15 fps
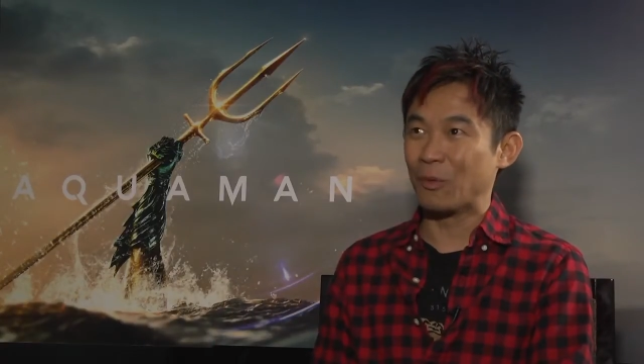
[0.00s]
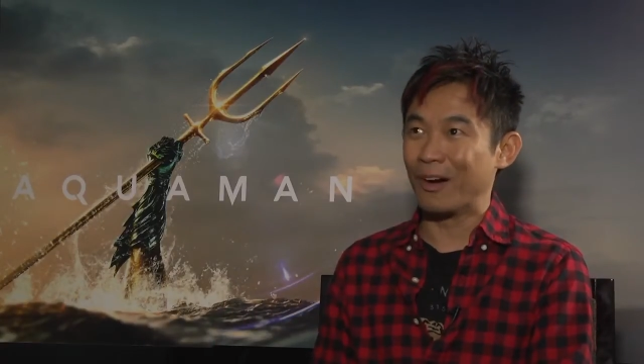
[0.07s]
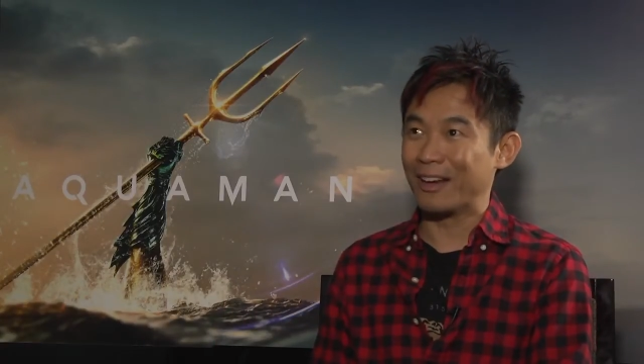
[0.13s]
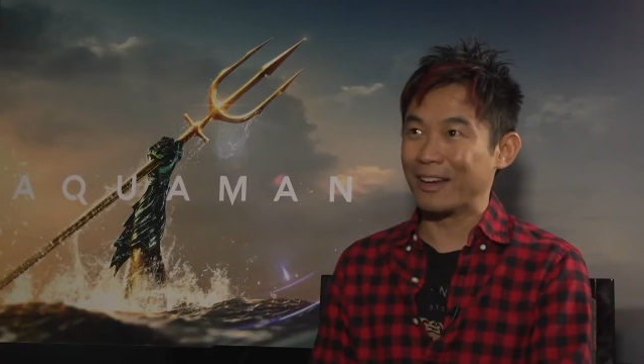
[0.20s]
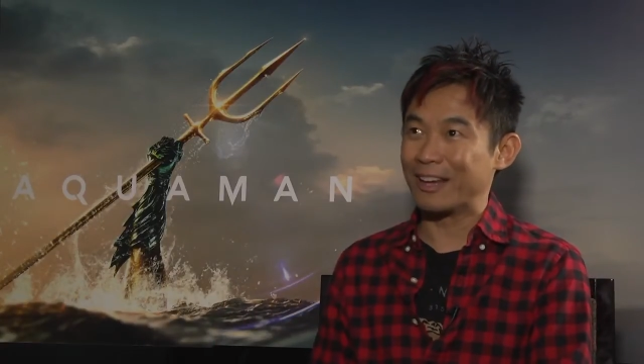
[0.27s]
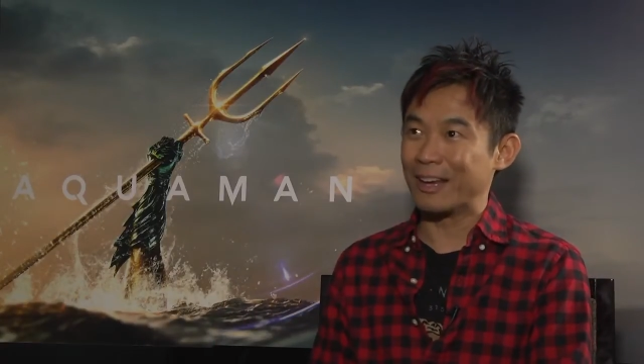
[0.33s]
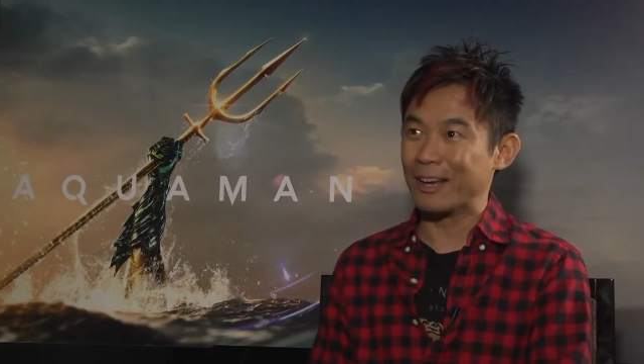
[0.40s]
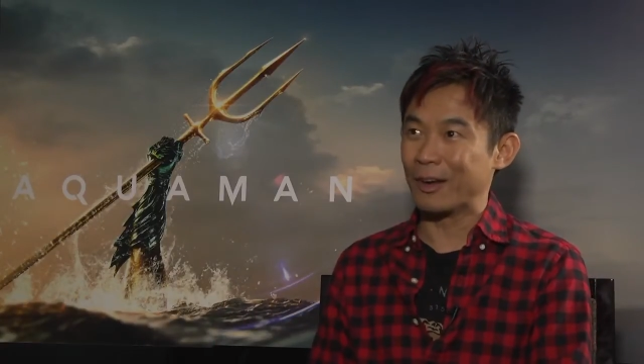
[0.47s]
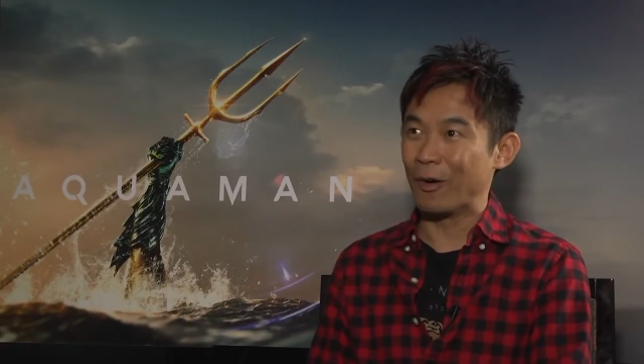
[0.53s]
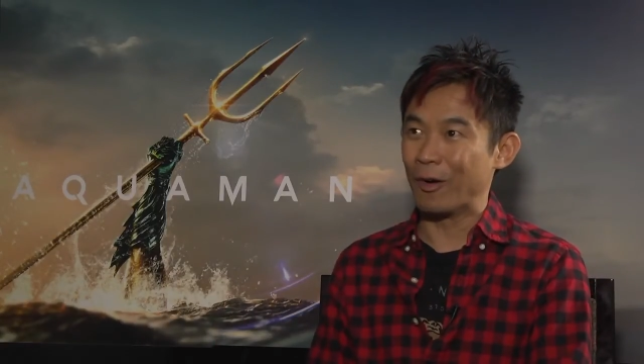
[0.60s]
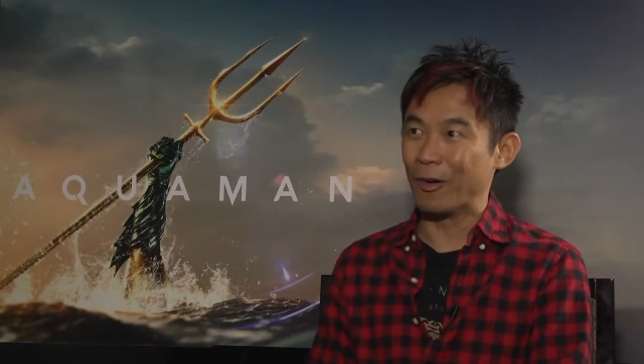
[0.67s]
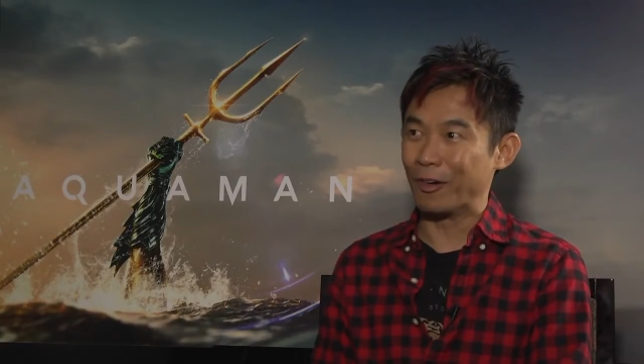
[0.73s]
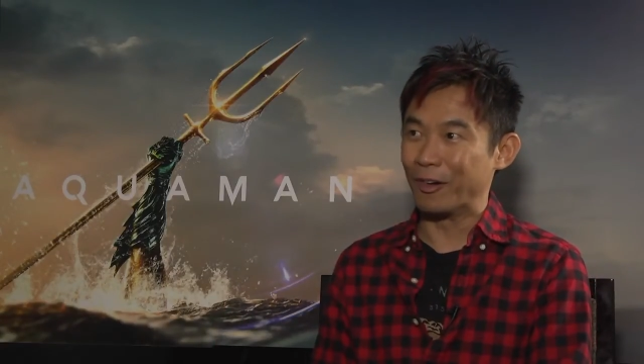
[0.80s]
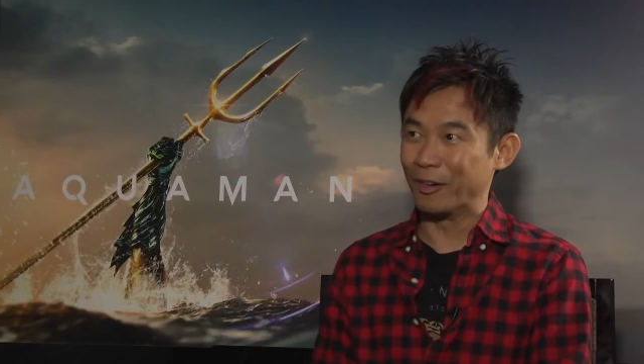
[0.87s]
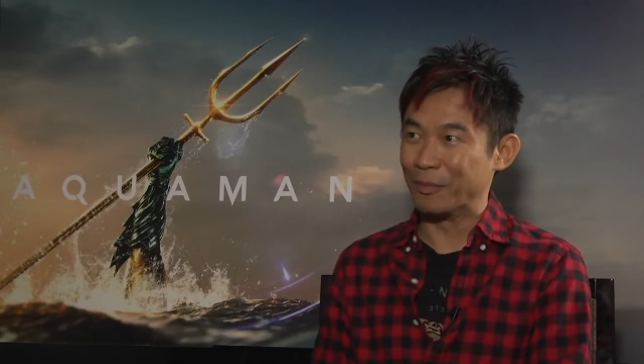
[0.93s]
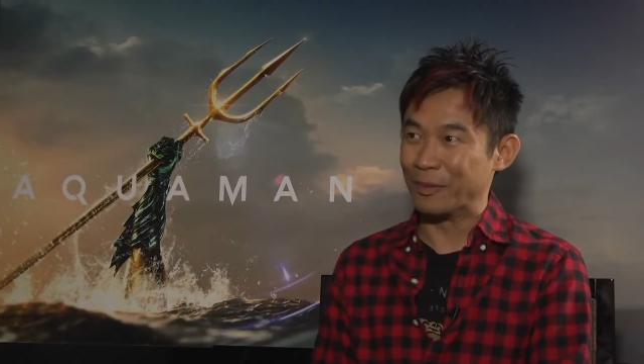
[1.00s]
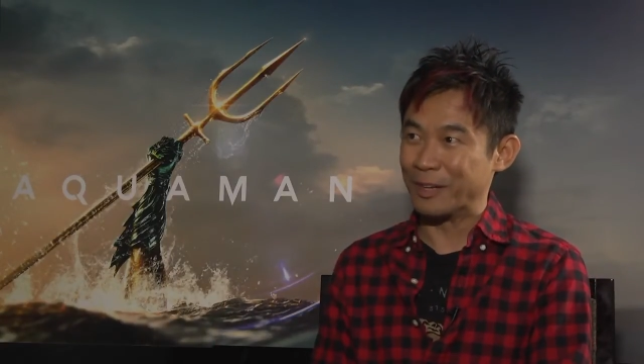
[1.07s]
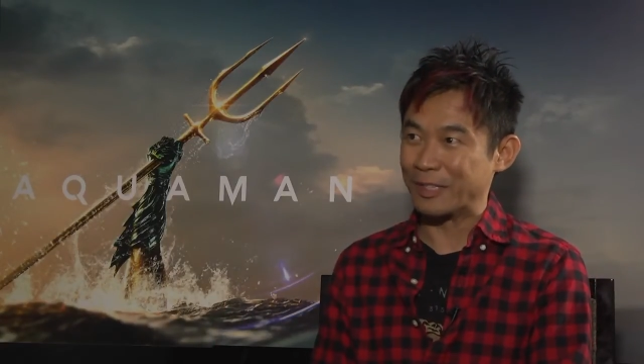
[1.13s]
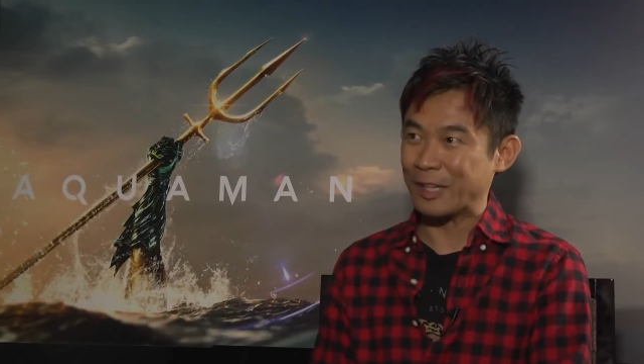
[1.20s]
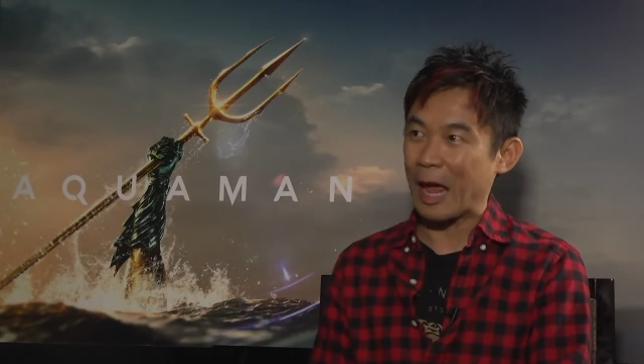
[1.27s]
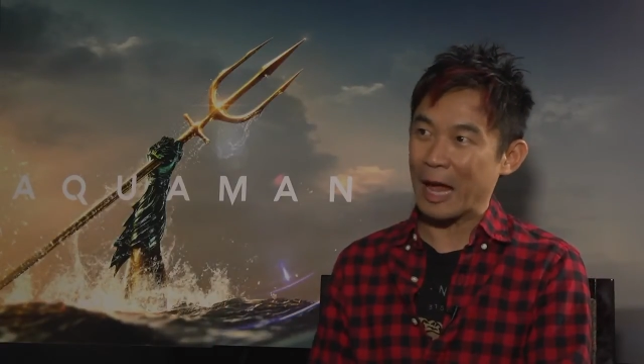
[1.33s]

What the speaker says: why King Orm is